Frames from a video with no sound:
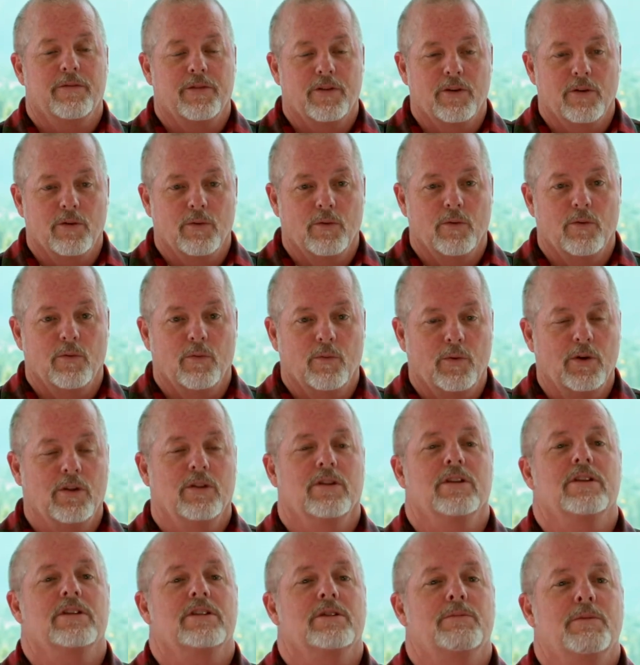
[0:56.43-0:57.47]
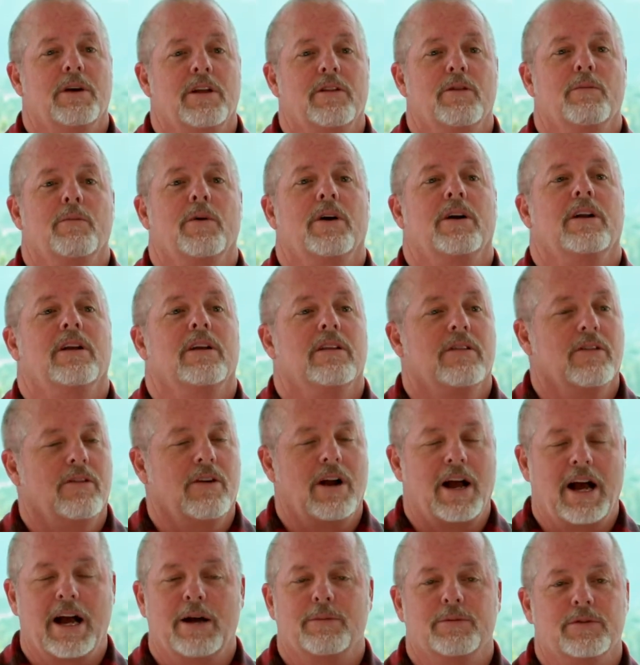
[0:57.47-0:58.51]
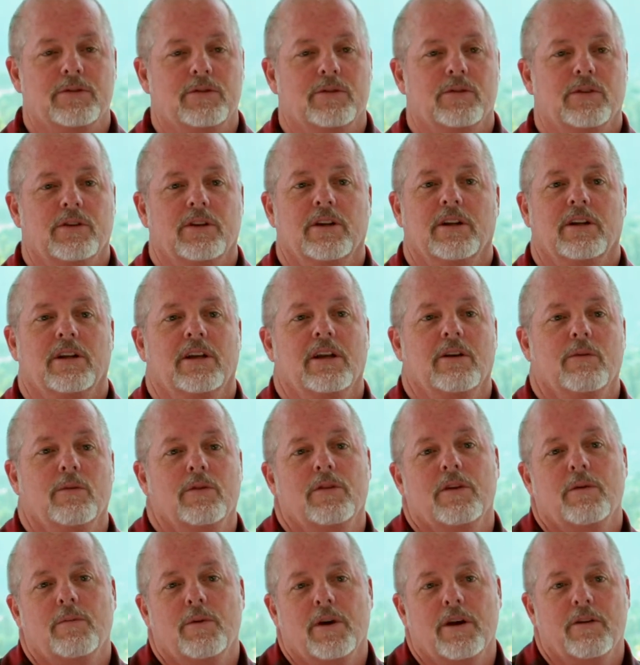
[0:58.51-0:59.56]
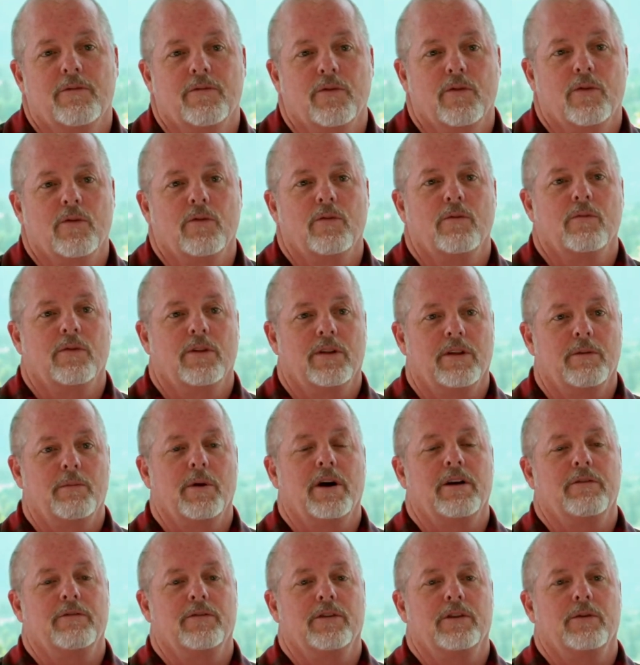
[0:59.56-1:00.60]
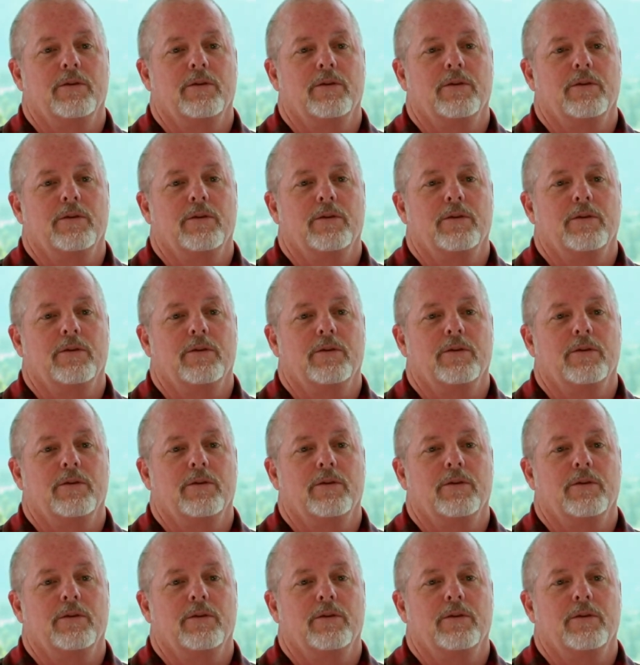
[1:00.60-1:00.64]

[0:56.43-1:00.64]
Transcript: If they're willing to spend the money, they're absolutely gonna get what they pay for when they buy